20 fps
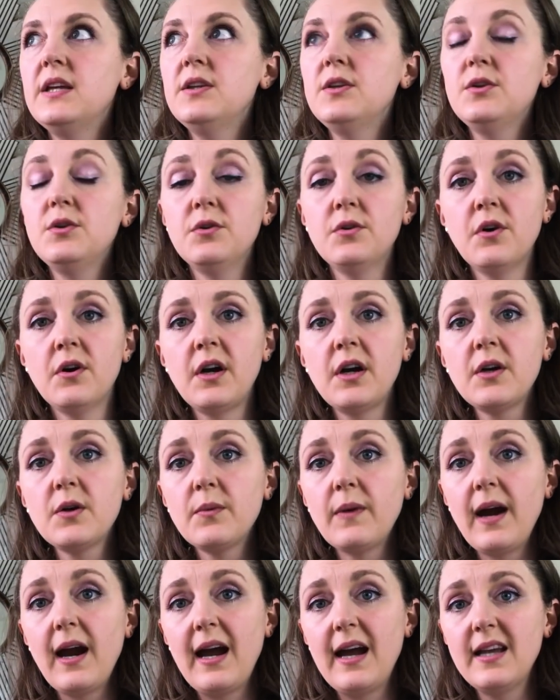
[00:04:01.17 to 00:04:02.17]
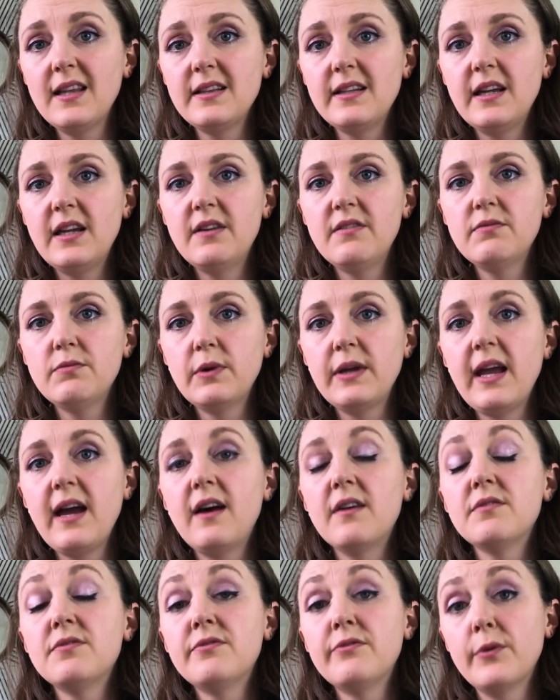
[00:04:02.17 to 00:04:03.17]
In New York, where I live, we
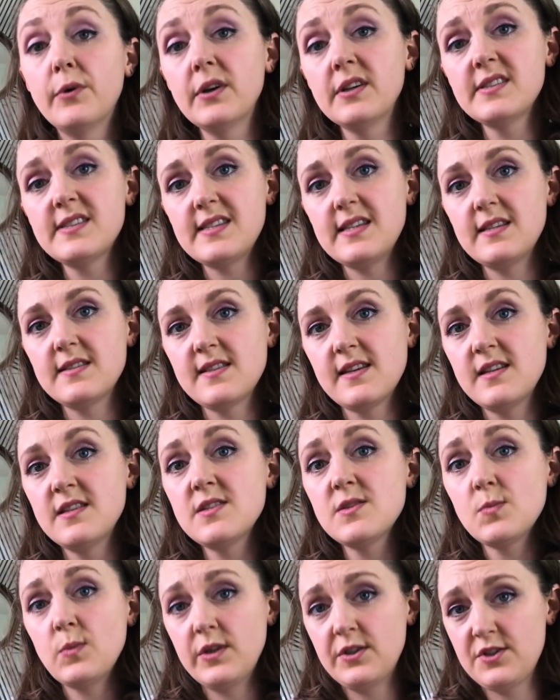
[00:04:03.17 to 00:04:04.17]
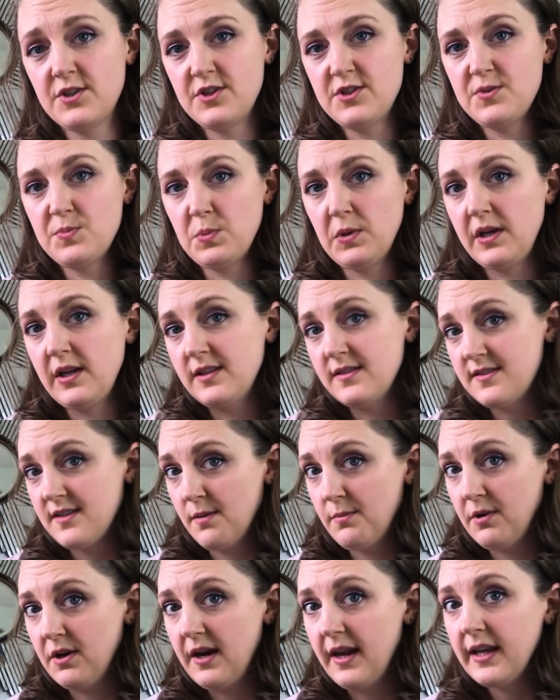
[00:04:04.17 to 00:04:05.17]
have 4 seasons: winter, spring,
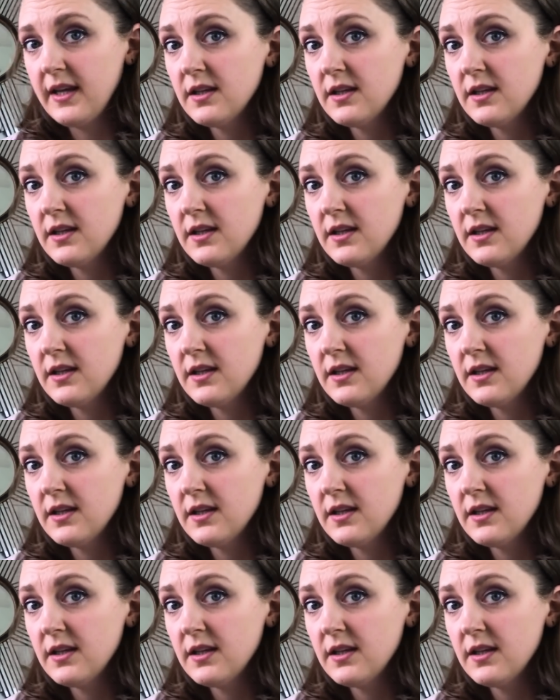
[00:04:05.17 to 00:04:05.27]
summer,